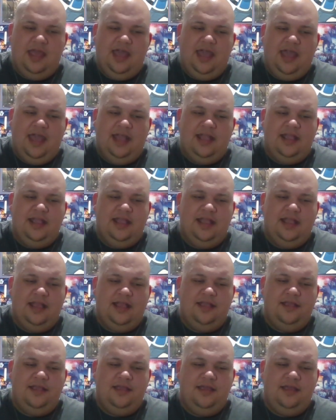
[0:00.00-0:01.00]
and
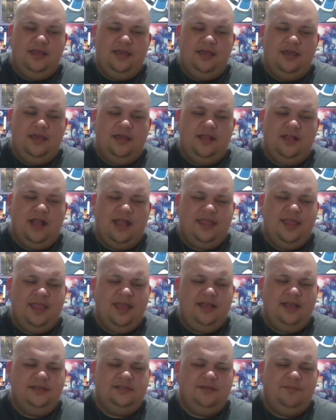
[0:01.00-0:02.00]
I
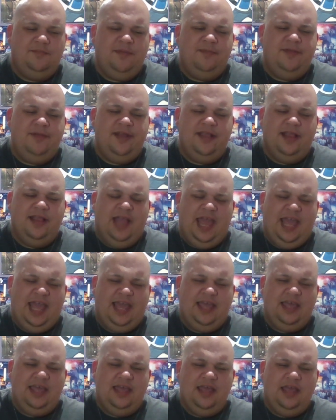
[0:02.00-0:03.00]
think some people didn't
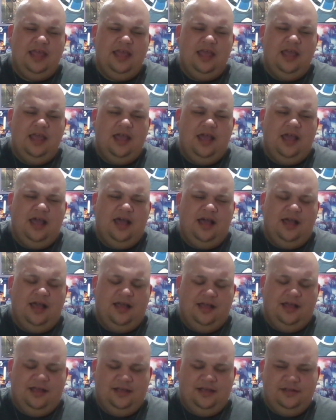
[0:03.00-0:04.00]
like
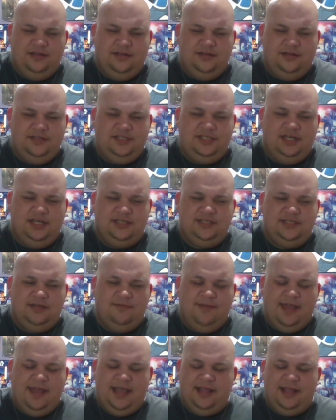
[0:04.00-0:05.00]
uh Justin
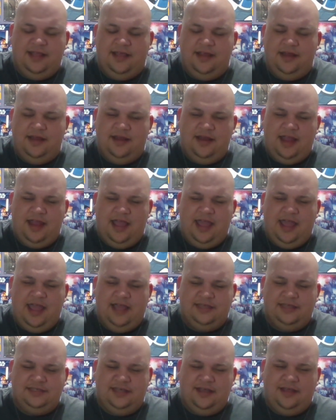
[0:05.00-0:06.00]
Whalen
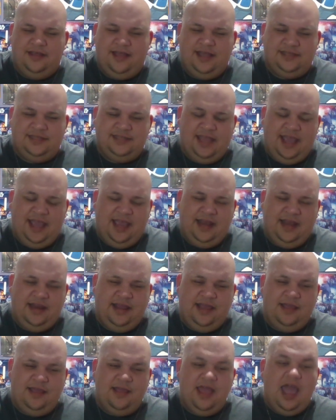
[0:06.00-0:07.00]
as
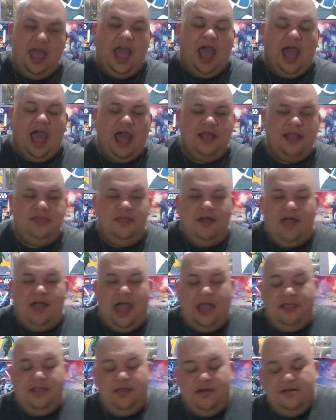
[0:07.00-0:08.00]
Andy. I
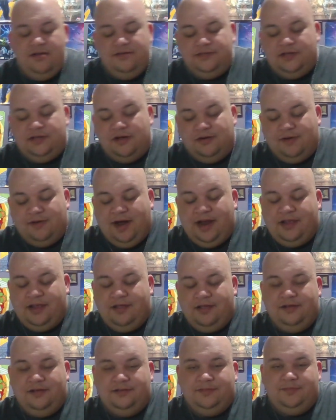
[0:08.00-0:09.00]
thought he was alright. I
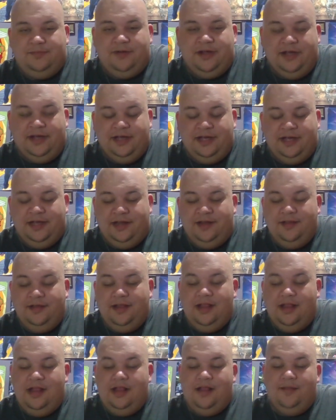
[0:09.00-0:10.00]
thought he was pretty good,
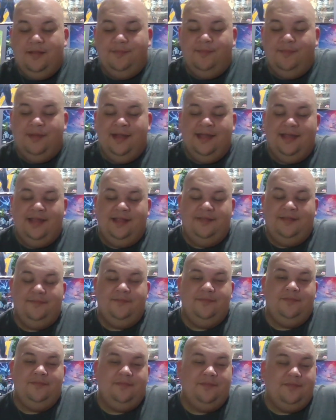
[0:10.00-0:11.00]
but
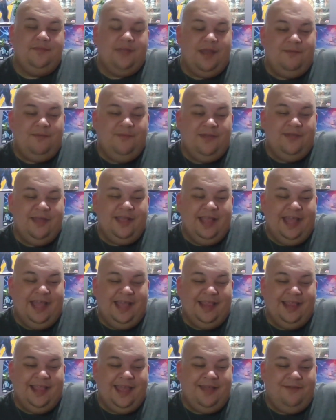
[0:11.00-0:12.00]
I'm really
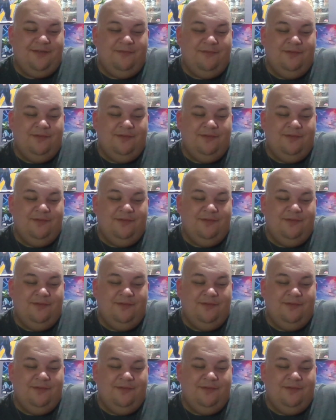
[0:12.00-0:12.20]
glad like